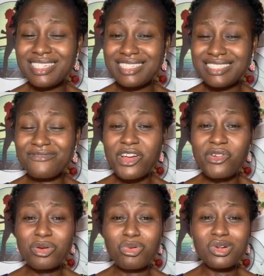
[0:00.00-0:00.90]
It's
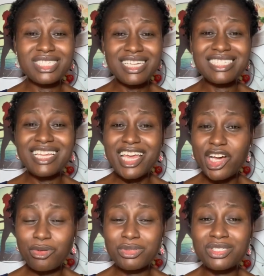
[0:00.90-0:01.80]
very important. It
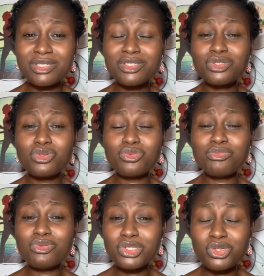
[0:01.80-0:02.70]
helps to
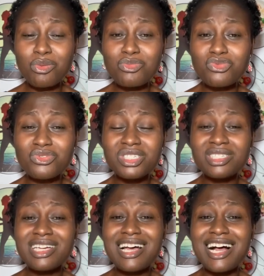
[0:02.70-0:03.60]
boost your mood
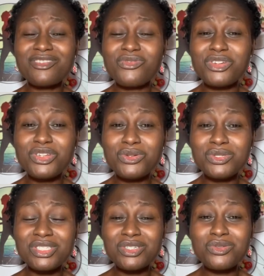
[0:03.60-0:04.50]
and
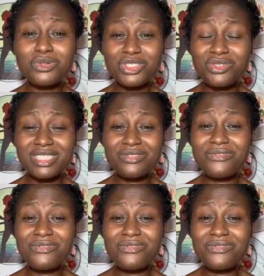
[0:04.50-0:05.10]
reduce those stressful